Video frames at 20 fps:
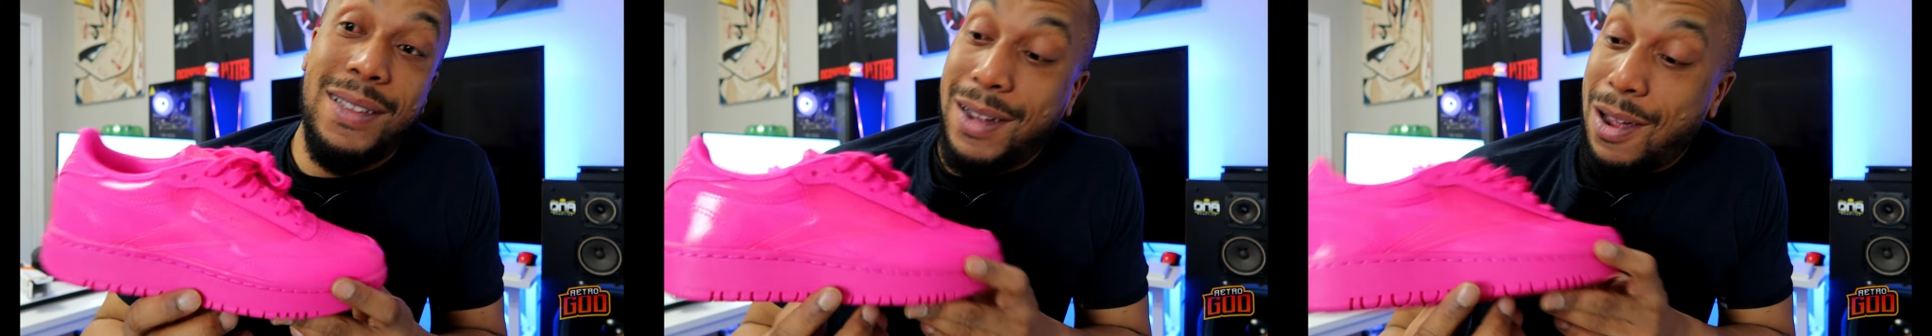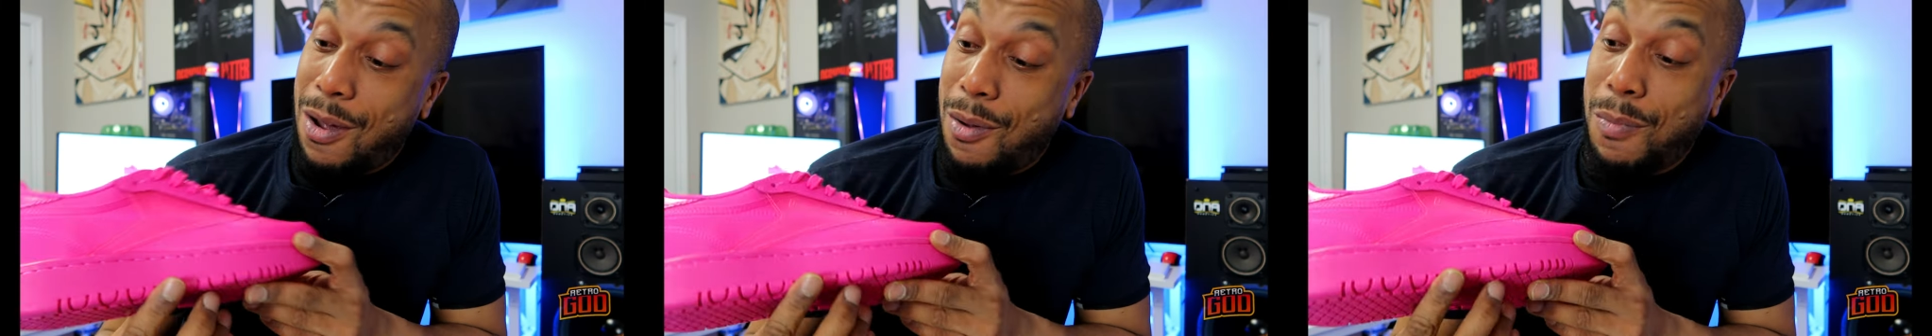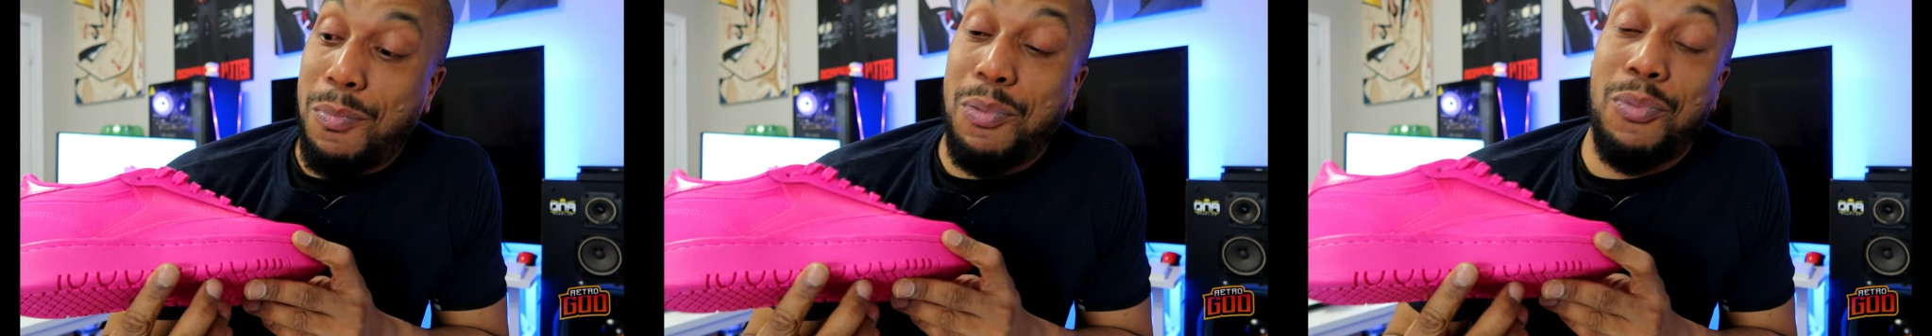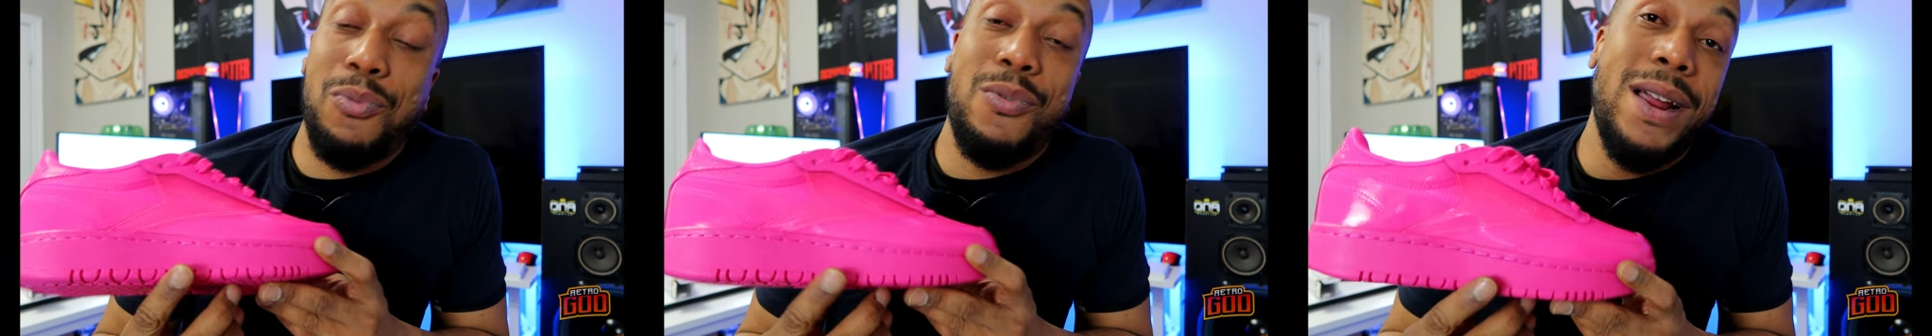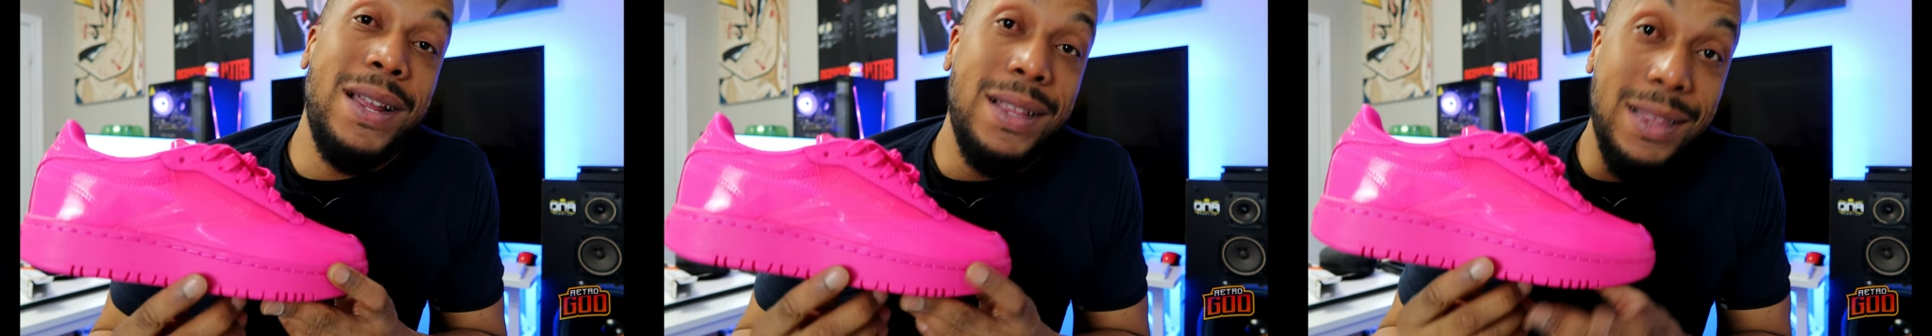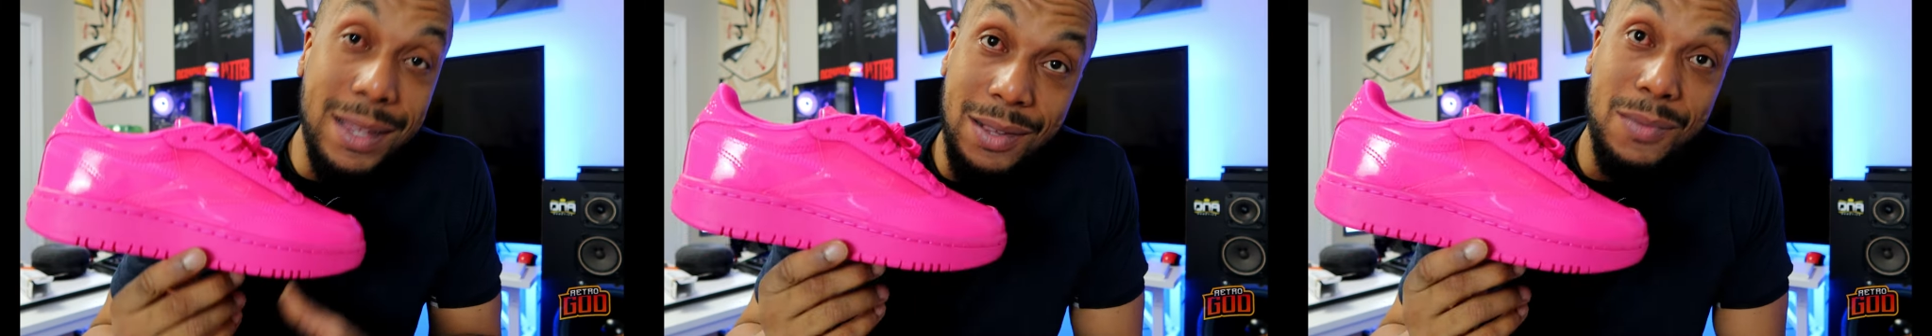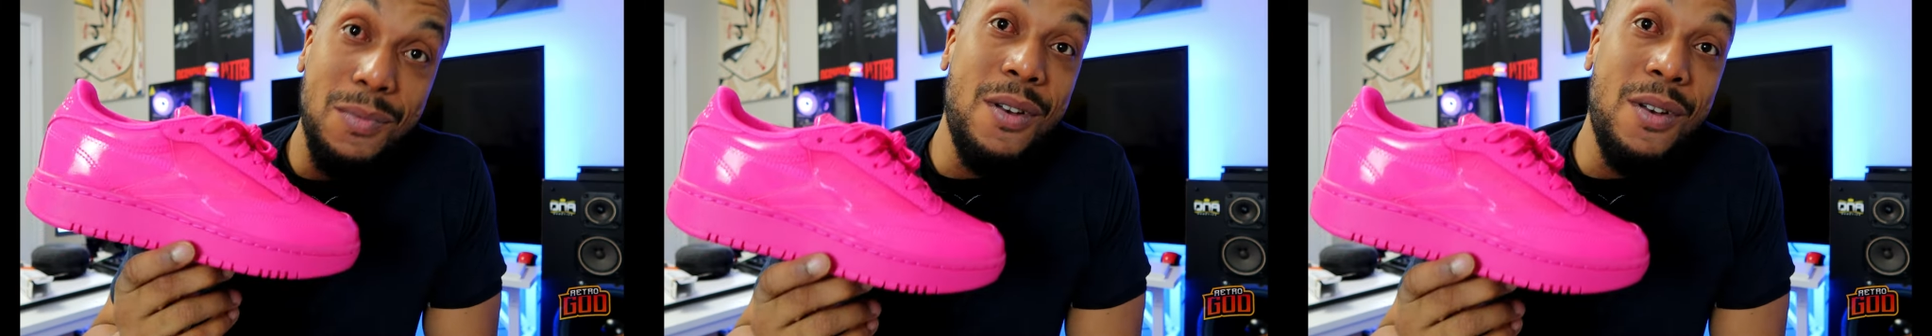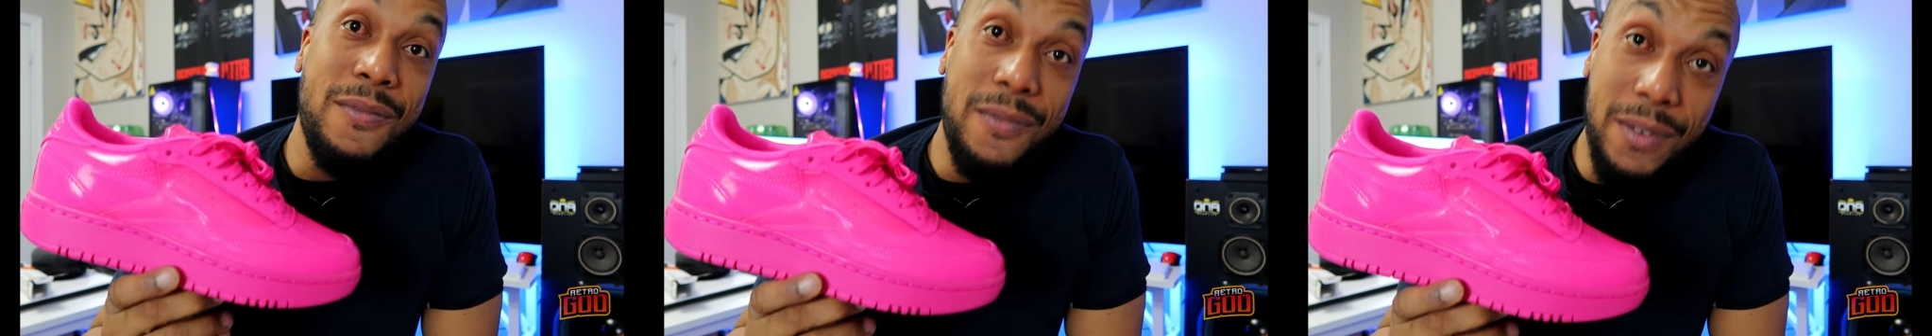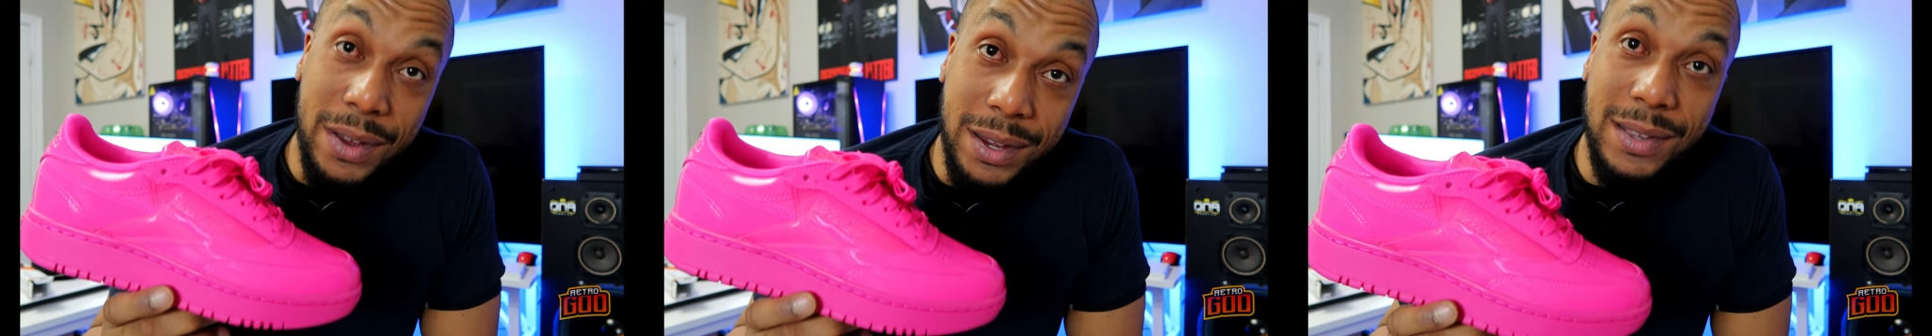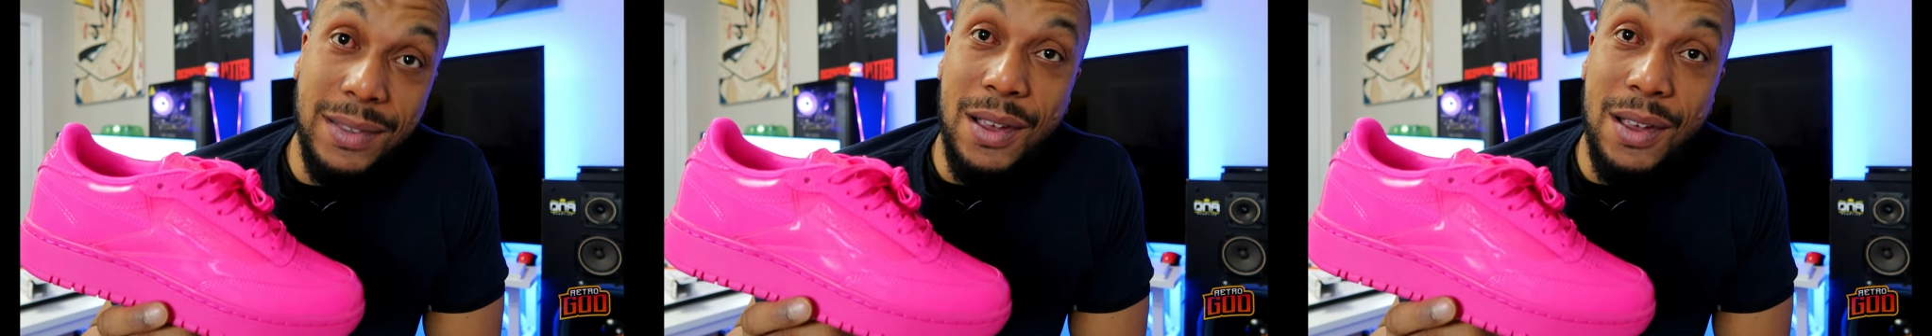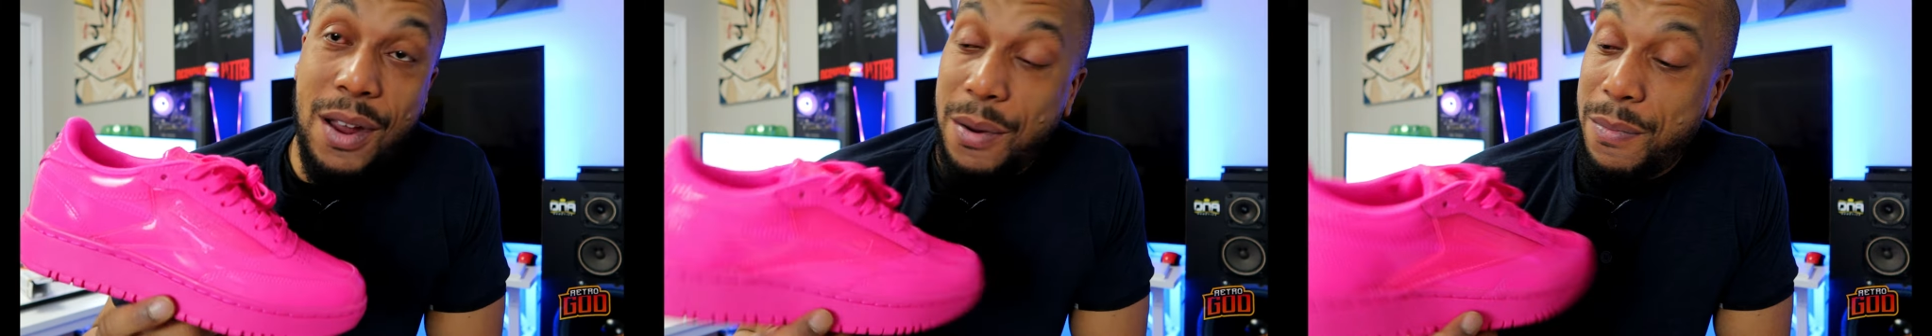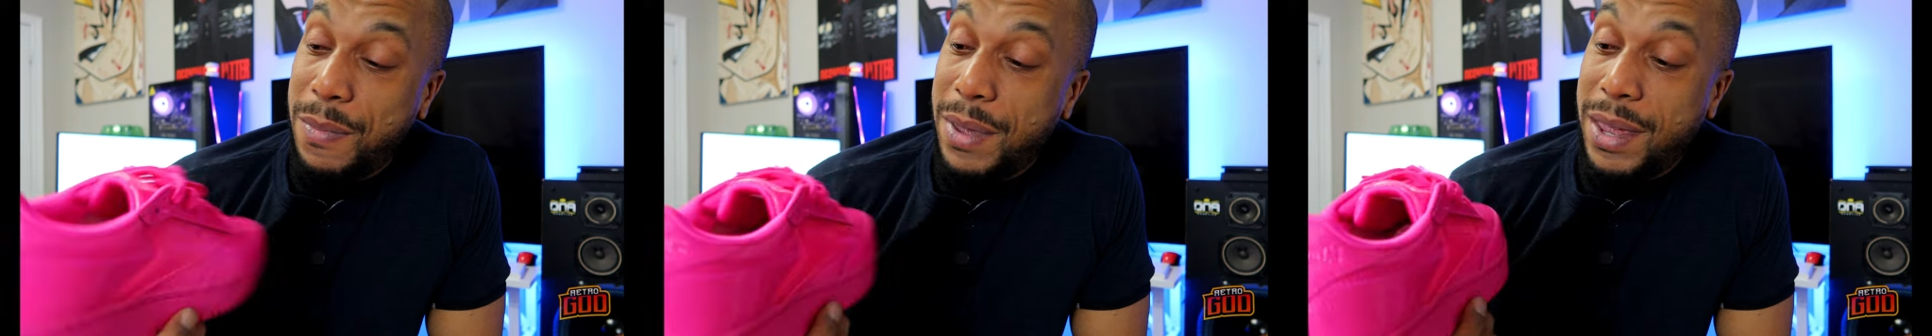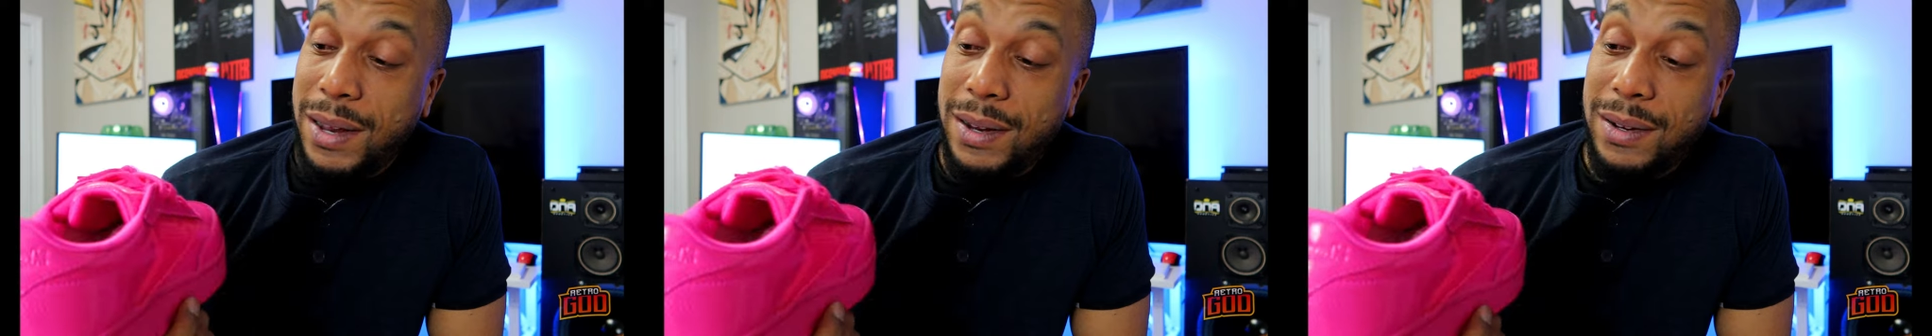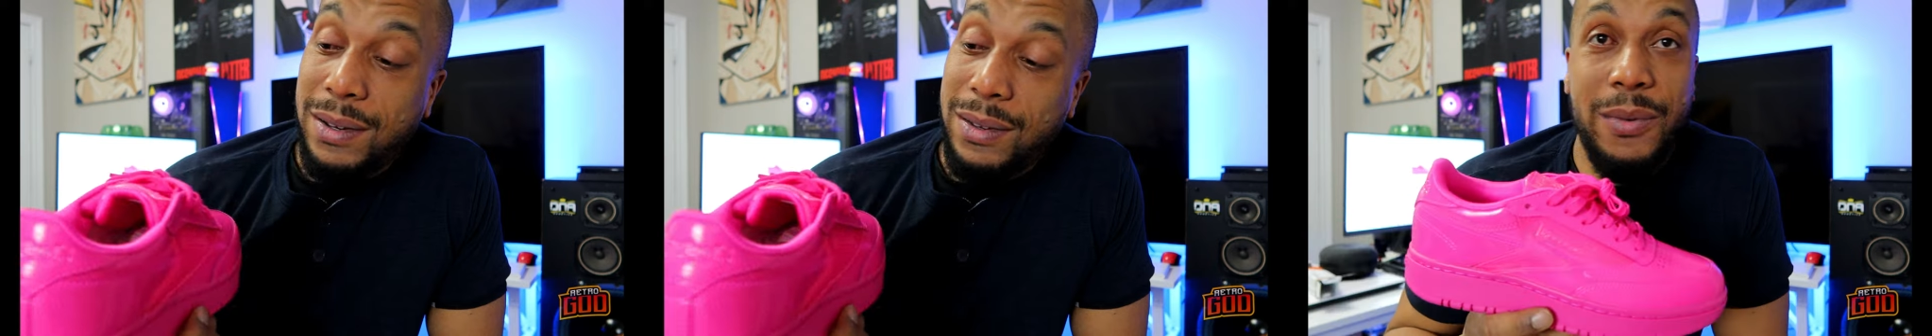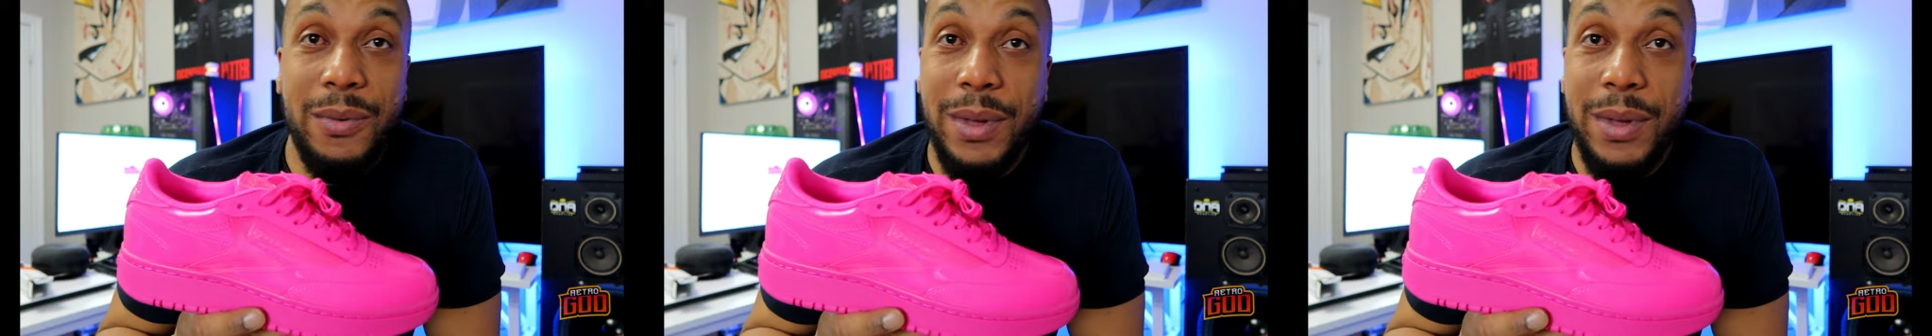look how bright these are man